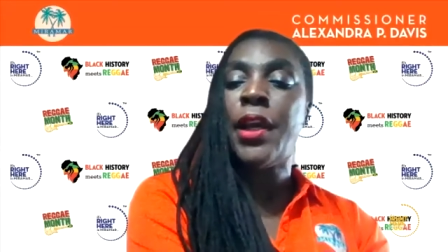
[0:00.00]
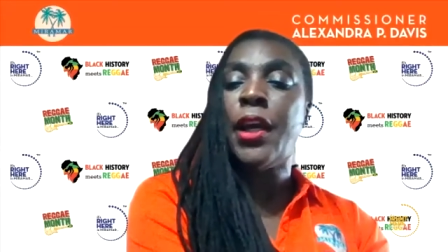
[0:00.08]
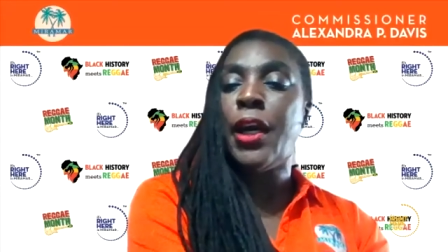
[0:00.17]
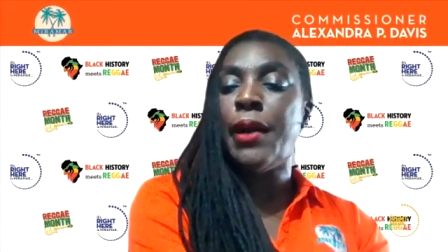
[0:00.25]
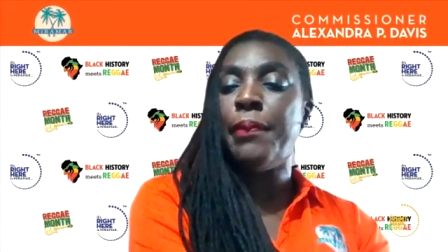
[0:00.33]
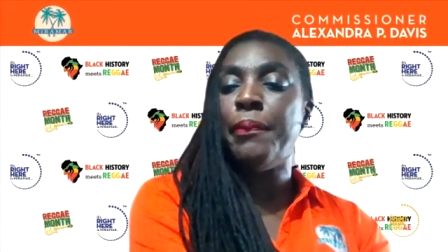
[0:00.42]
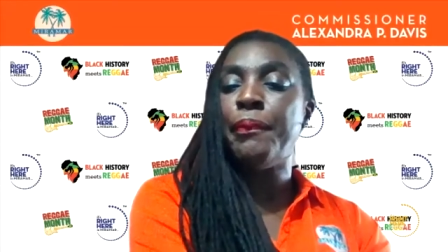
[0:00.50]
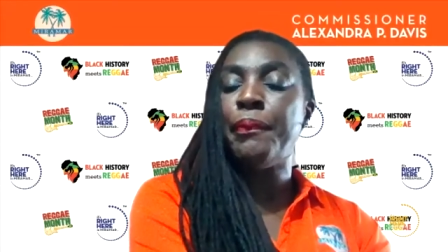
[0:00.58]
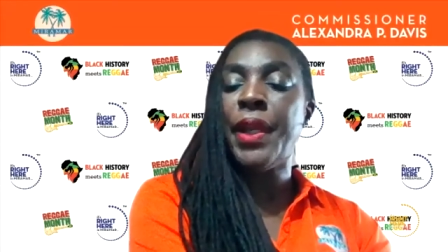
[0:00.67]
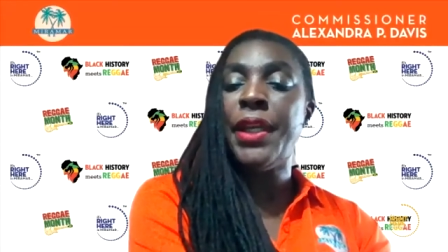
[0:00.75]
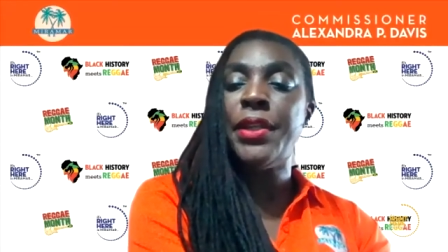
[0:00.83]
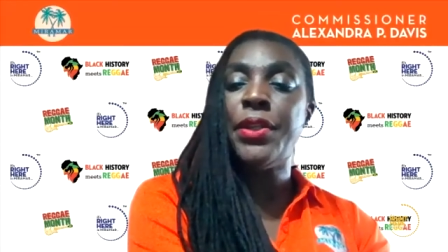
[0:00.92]

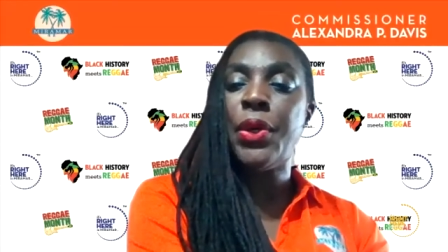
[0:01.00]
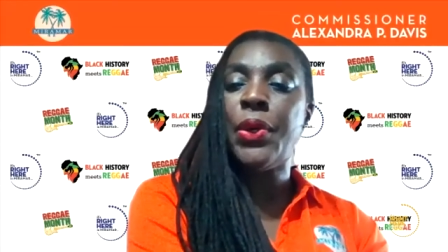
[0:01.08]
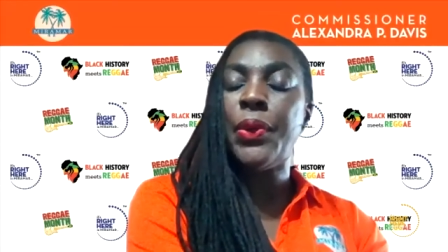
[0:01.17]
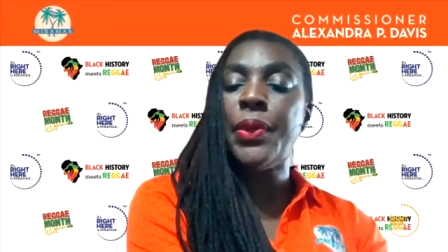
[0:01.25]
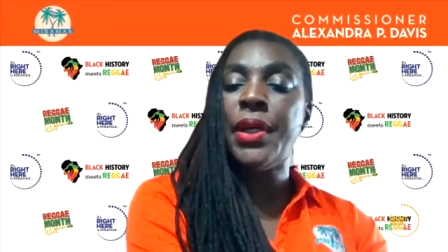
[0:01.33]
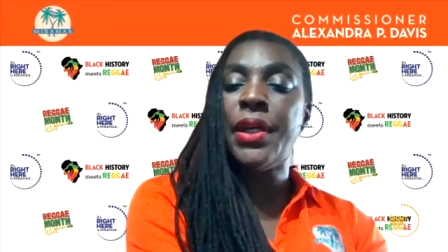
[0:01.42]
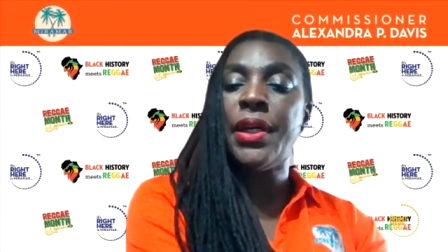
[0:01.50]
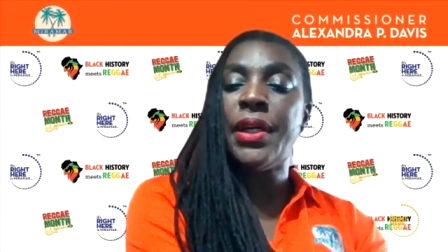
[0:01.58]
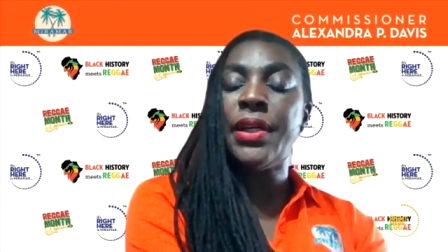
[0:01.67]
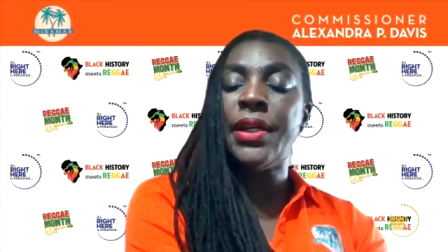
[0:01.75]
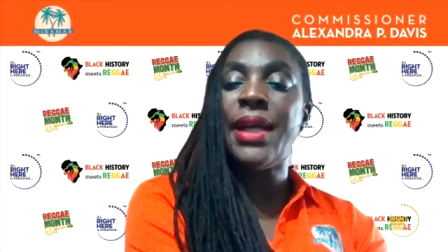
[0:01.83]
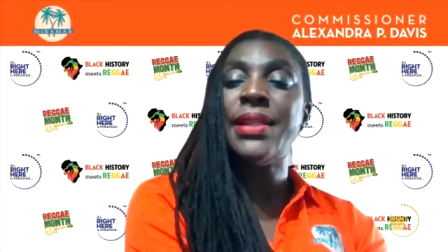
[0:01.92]
I know
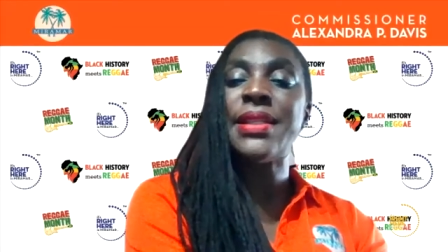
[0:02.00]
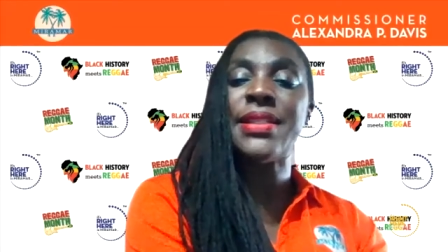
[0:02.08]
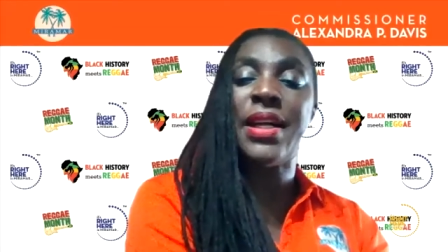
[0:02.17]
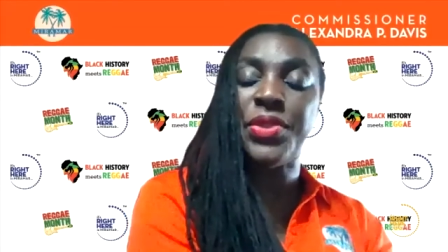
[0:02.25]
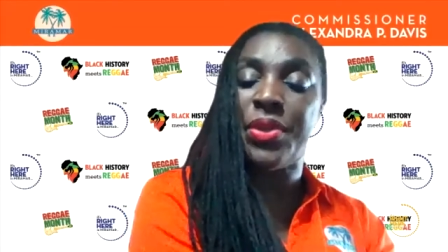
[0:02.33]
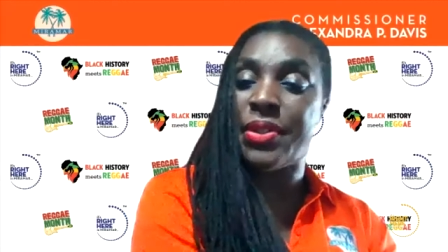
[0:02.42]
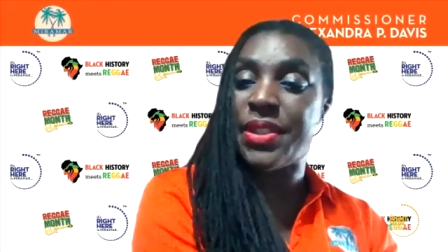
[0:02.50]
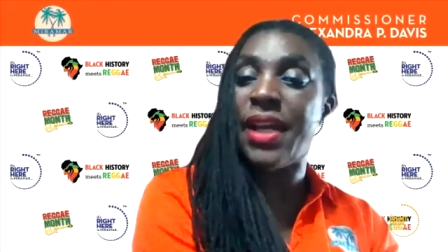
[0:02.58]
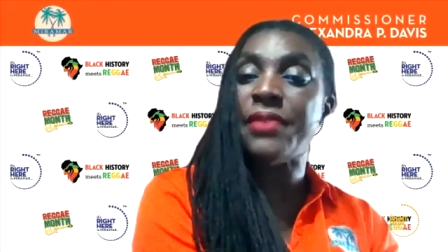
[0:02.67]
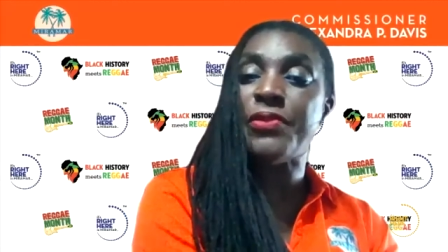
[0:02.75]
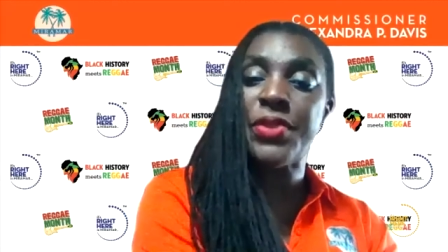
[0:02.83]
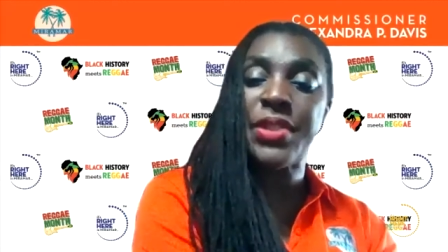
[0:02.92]
Alexandra
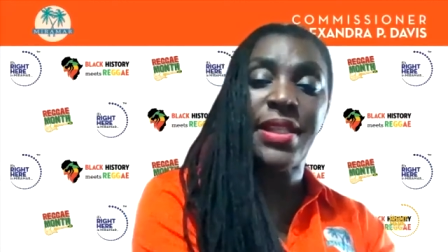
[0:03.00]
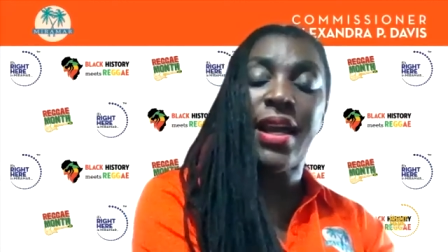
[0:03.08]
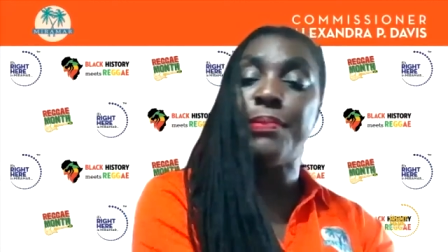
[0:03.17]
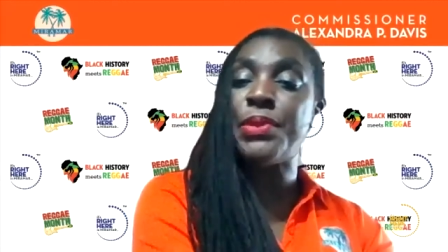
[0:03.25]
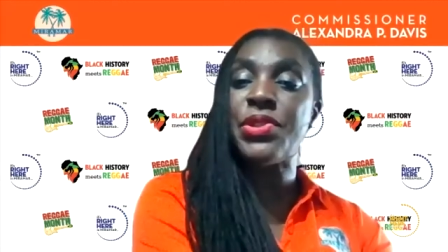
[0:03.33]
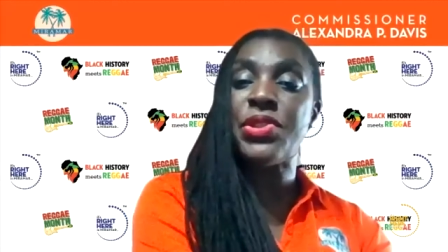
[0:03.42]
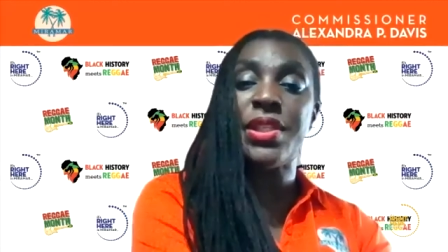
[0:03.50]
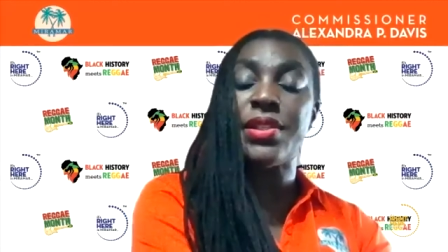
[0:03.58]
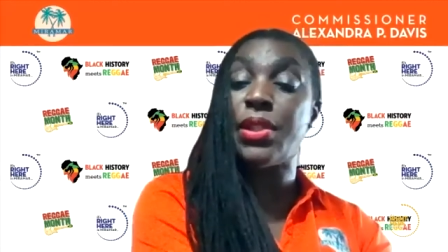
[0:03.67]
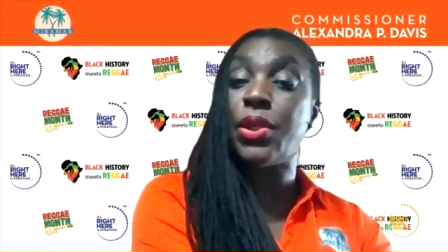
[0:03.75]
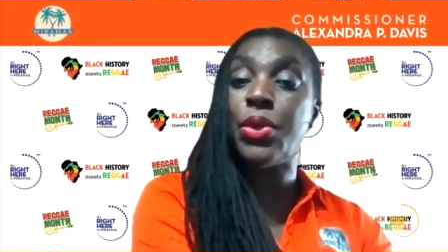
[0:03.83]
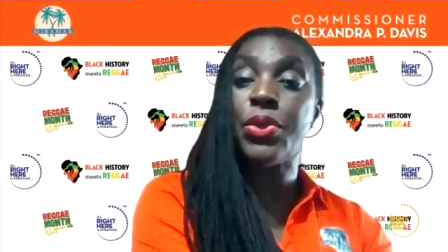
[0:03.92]
Odat, for example, she's
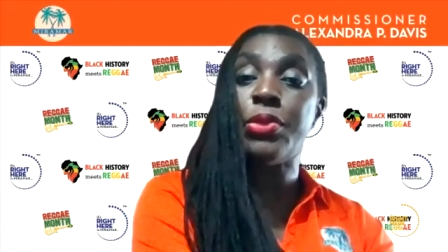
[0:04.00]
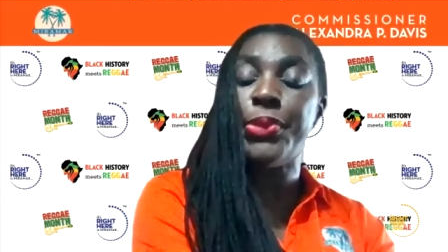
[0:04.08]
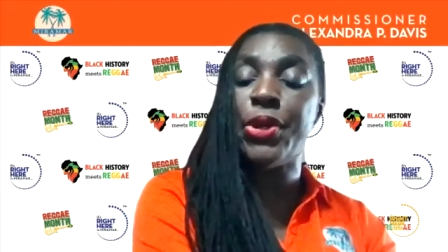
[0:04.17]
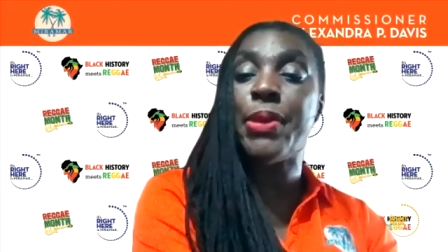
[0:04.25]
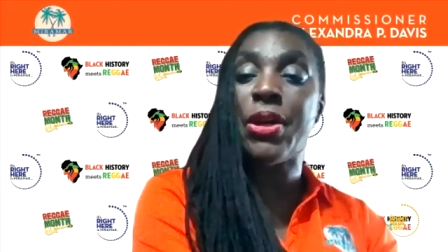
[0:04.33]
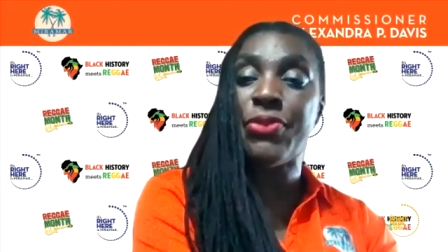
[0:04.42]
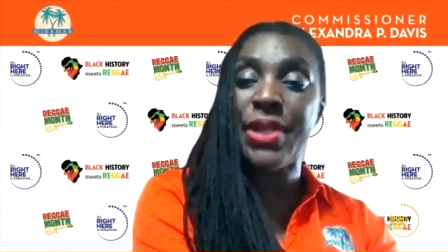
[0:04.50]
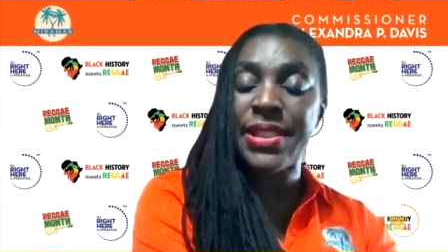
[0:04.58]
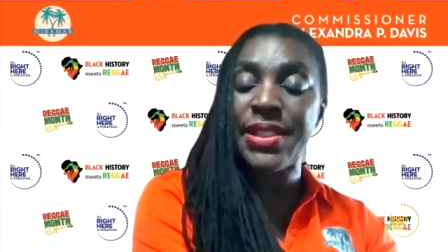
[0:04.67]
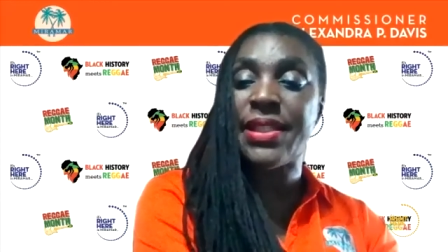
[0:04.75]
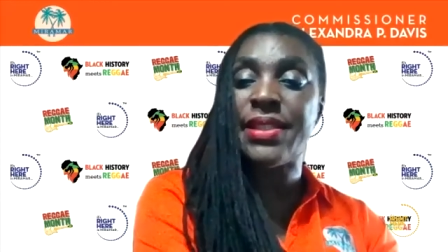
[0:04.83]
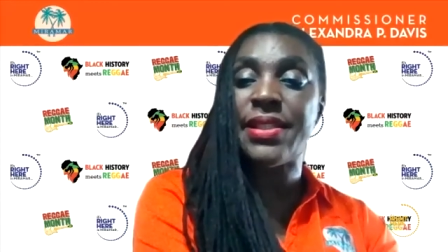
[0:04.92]
a local Miramar
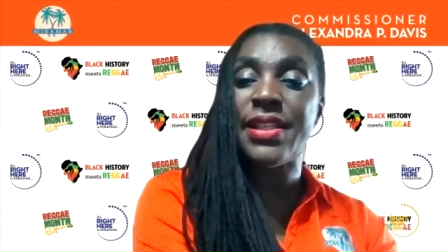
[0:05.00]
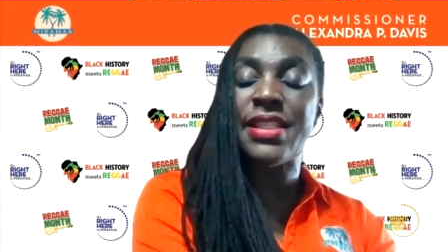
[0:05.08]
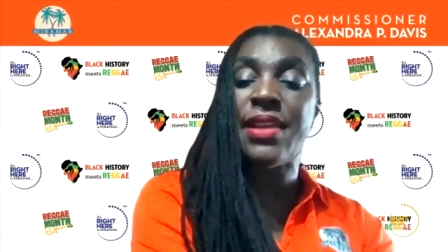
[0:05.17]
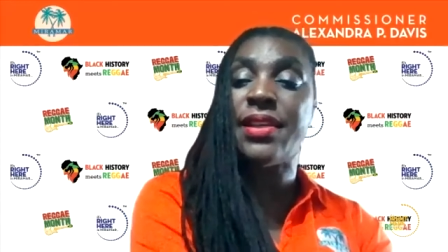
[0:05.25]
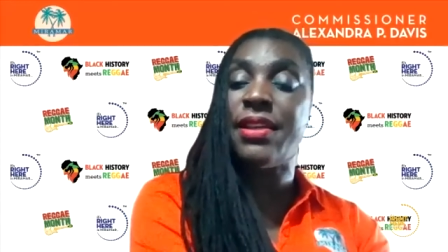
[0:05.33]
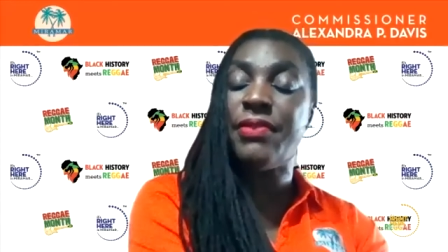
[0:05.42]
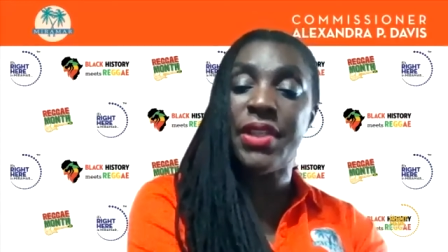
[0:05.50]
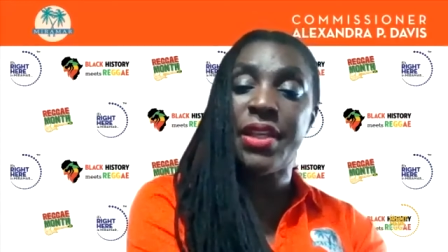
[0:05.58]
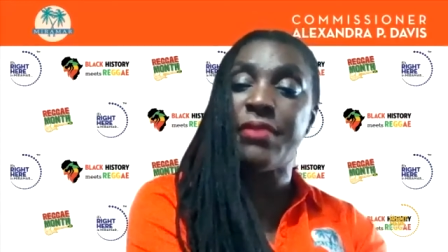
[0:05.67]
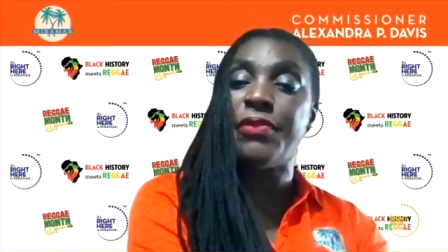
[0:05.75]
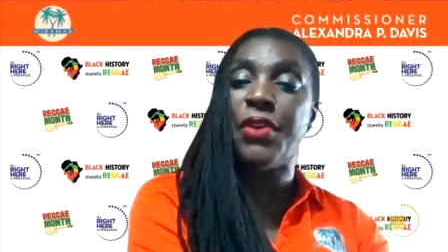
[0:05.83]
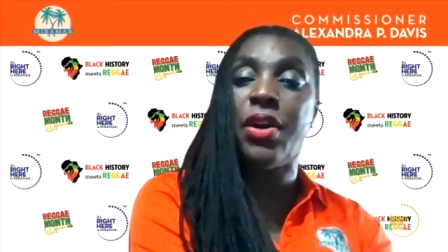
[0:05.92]
resident that's
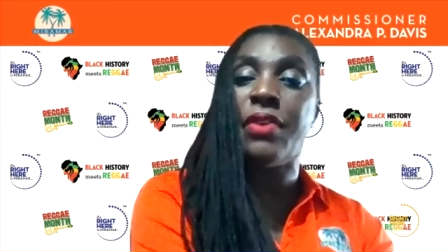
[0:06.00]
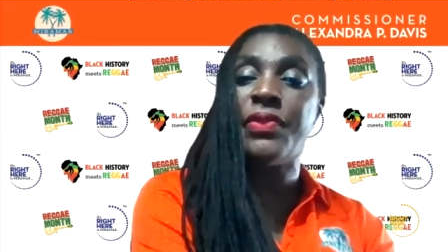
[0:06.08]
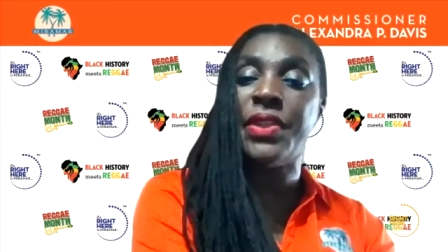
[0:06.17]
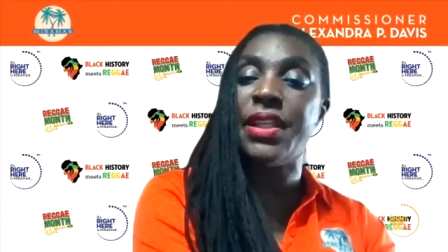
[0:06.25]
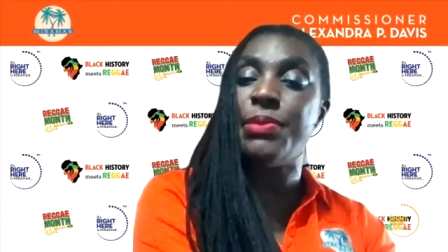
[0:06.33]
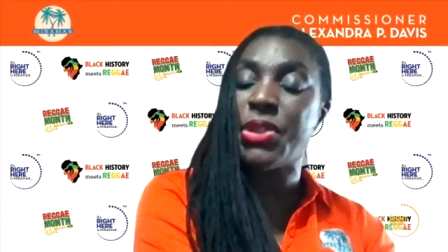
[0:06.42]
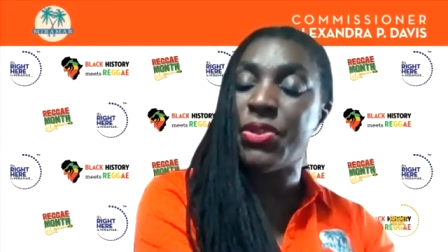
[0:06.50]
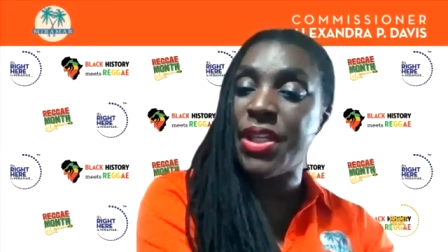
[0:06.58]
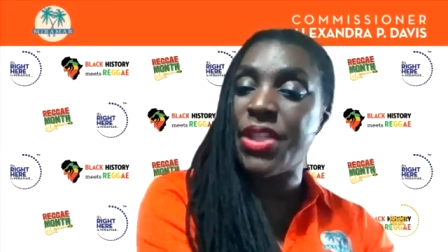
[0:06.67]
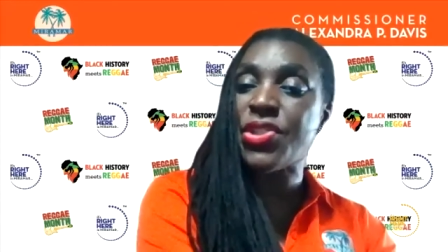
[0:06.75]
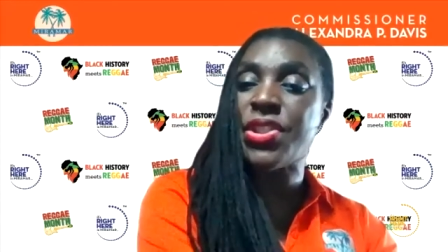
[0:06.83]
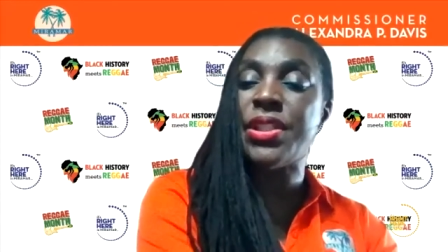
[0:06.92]
heavily involved in
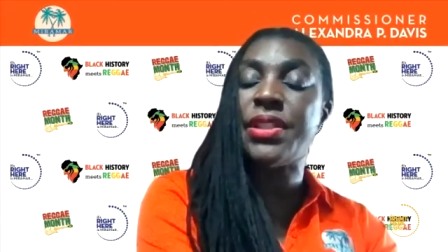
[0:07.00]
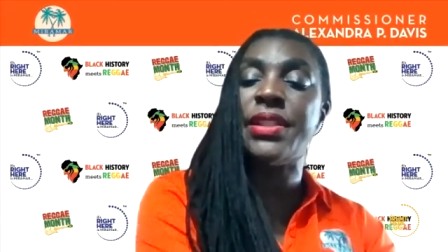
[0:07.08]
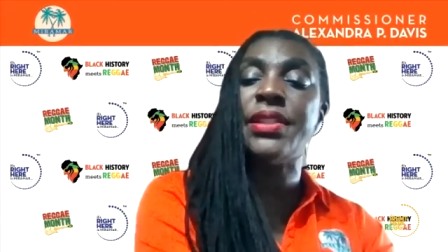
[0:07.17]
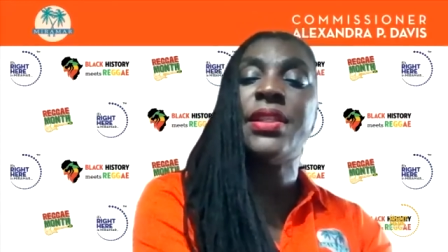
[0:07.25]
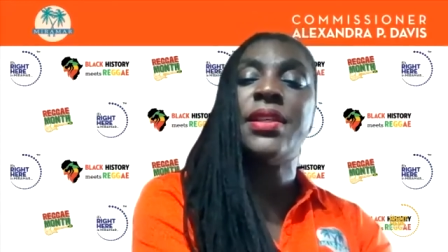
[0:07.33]
immigration